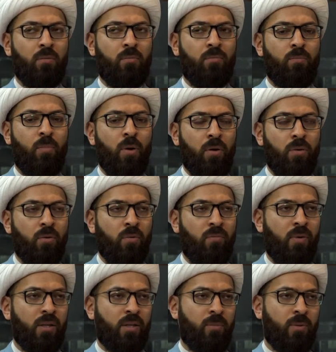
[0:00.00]
birth of
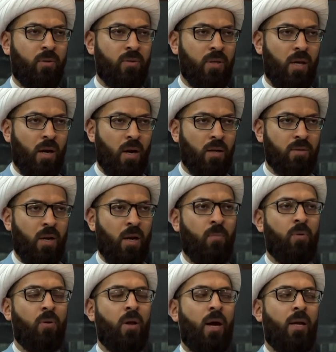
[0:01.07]
Fatima Zahra
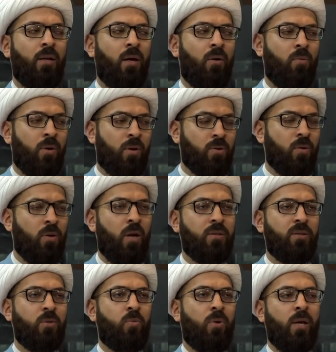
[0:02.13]
salamullah alaiha. Wa Rasulullah
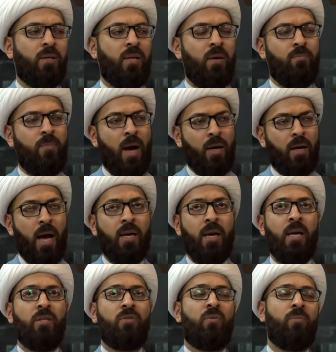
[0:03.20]
says, when I came back, I
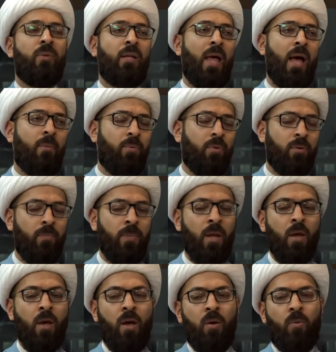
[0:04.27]
ate from that apple.
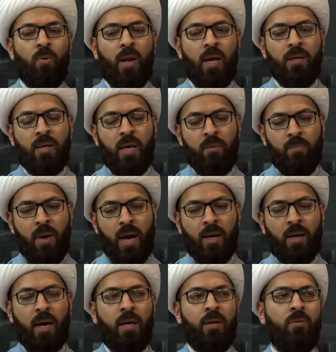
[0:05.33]
When I came back,
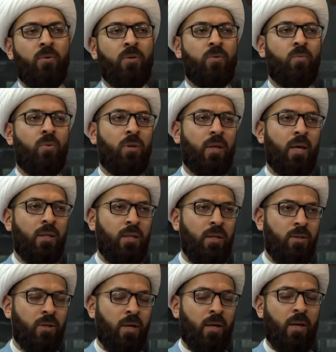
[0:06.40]
I was with
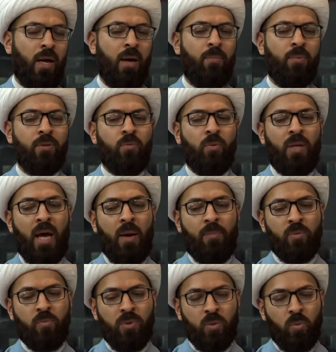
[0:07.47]
Khadija, and happens what
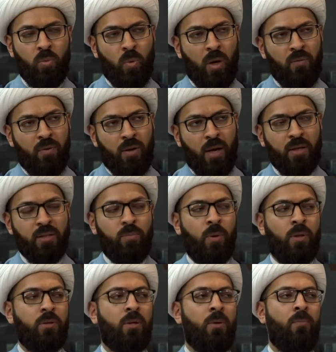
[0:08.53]
happens between wife and husband.